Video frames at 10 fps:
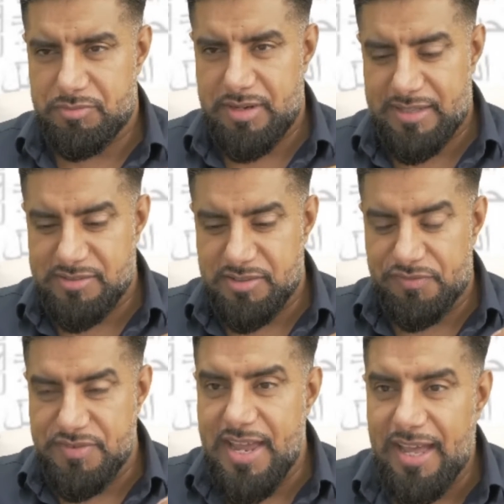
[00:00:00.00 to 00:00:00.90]
as
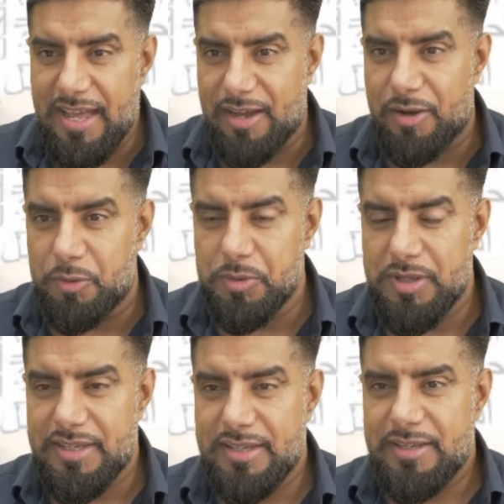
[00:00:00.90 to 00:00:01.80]
of now,
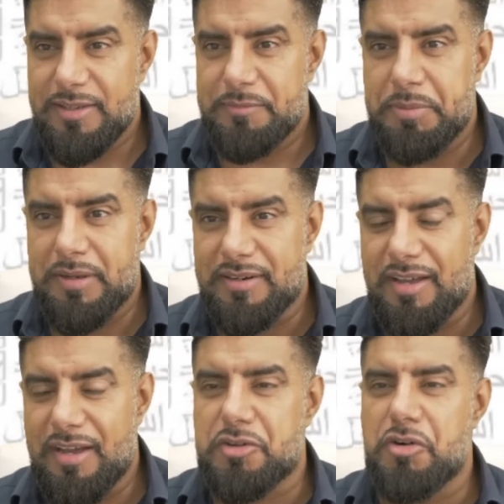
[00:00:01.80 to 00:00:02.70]

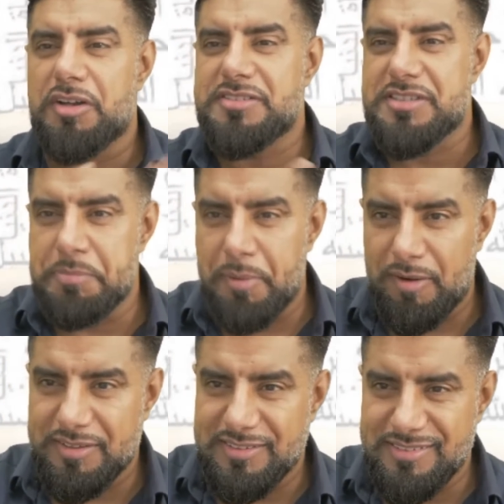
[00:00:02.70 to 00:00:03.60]
but across the
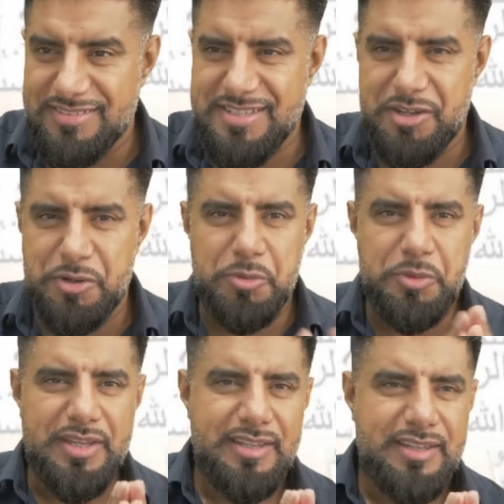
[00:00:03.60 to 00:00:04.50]
pond.
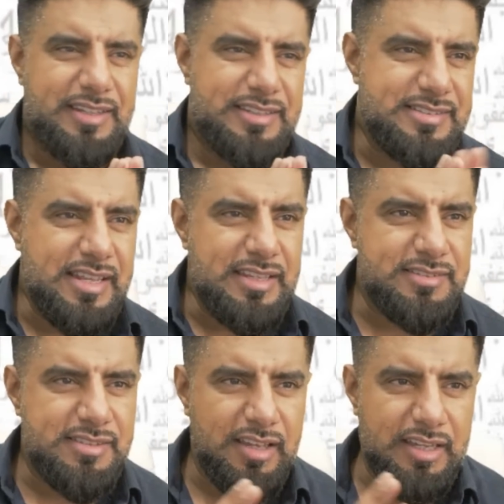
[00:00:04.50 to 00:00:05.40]
So
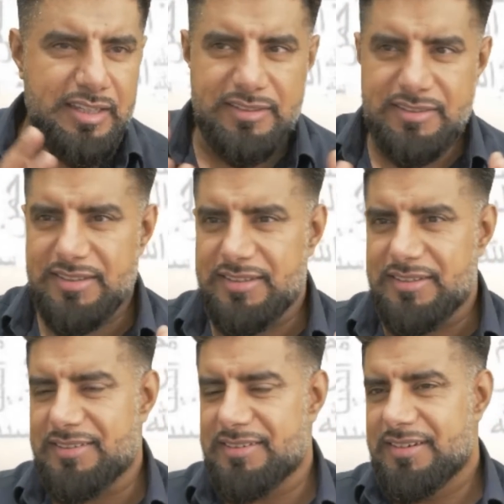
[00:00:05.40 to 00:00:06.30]
stateside
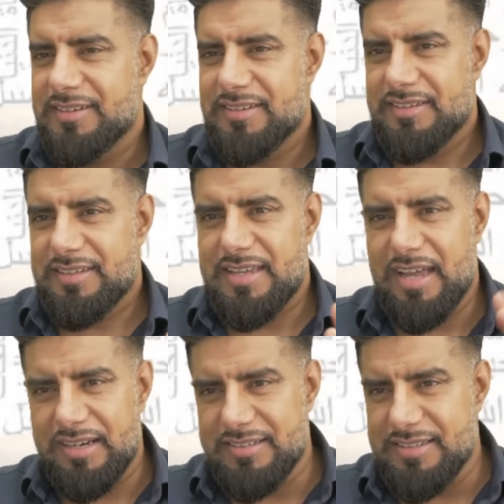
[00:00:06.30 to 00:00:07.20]
and
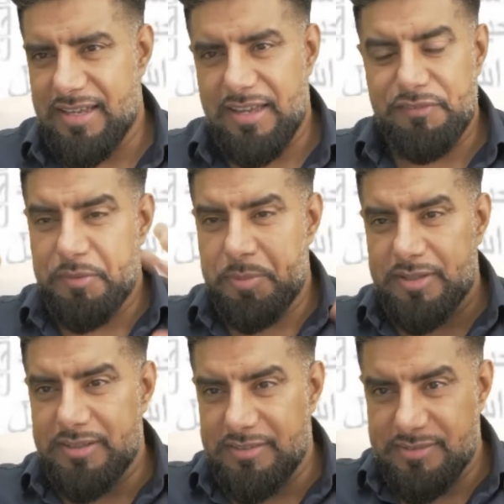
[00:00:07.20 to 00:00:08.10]
Canada,
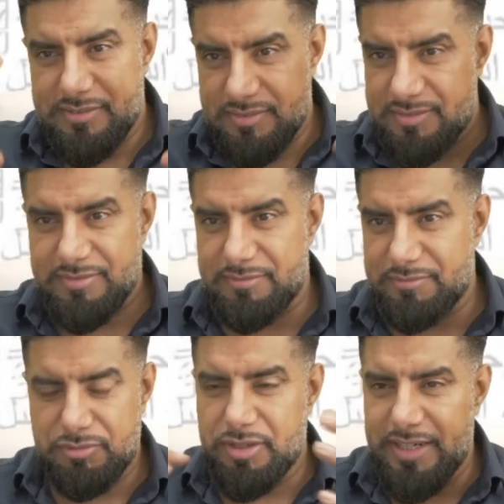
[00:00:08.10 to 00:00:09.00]
everybody's
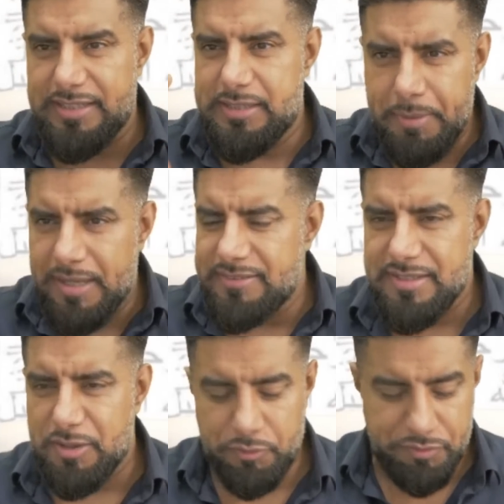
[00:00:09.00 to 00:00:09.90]
really
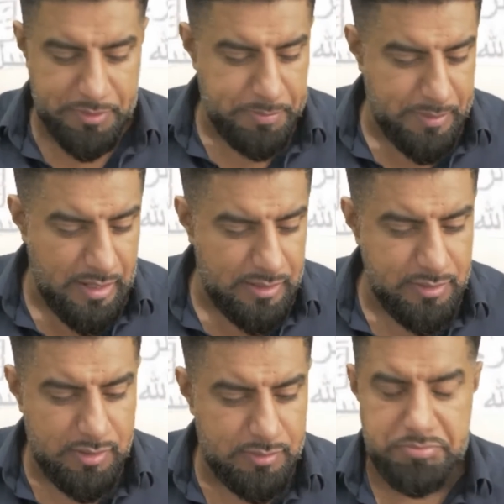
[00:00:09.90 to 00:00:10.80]
debating over it. But
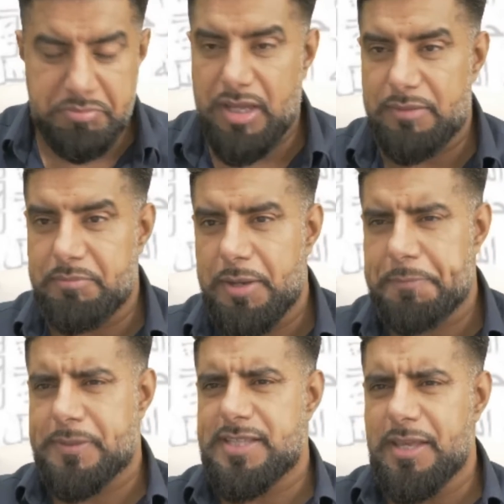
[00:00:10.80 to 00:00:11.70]

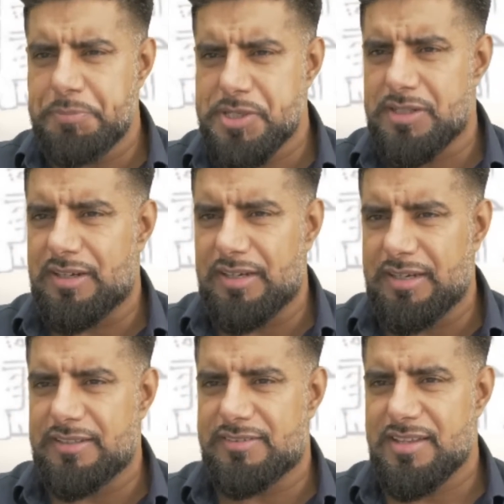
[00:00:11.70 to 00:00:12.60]
my perception
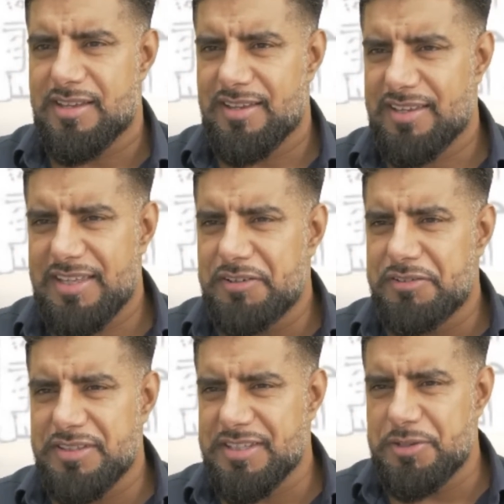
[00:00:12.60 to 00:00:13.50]
is
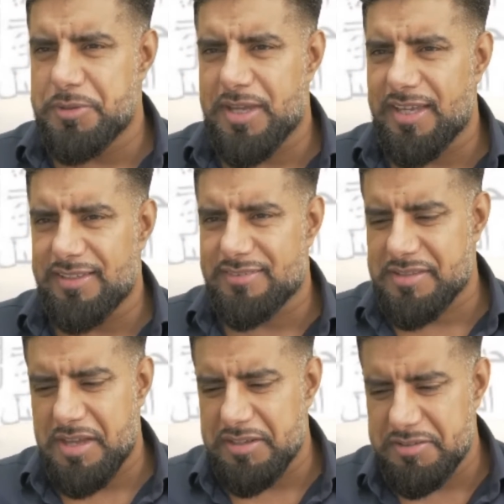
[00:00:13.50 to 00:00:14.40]
here in the UK,
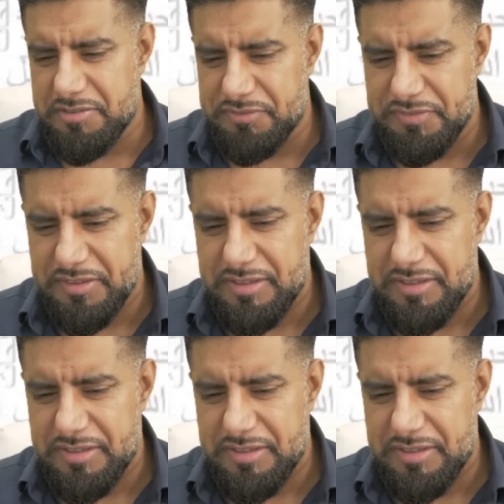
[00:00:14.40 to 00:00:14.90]
it's kind of,